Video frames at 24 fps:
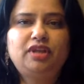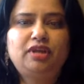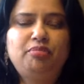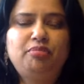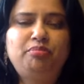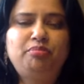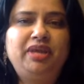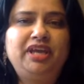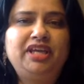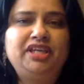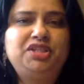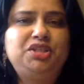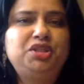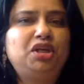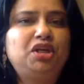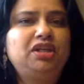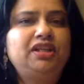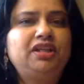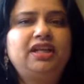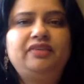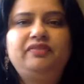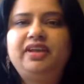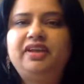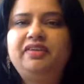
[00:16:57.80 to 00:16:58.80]
Make sure
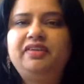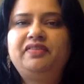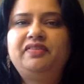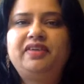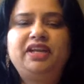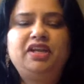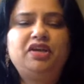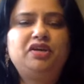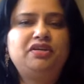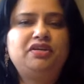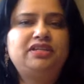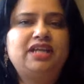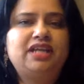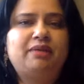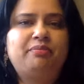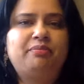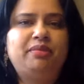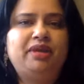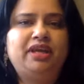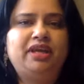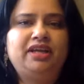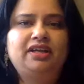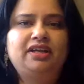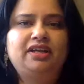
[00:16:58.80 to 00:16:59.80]
that when you're
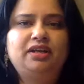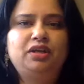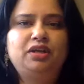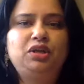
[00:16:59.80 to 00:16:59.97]
tapping,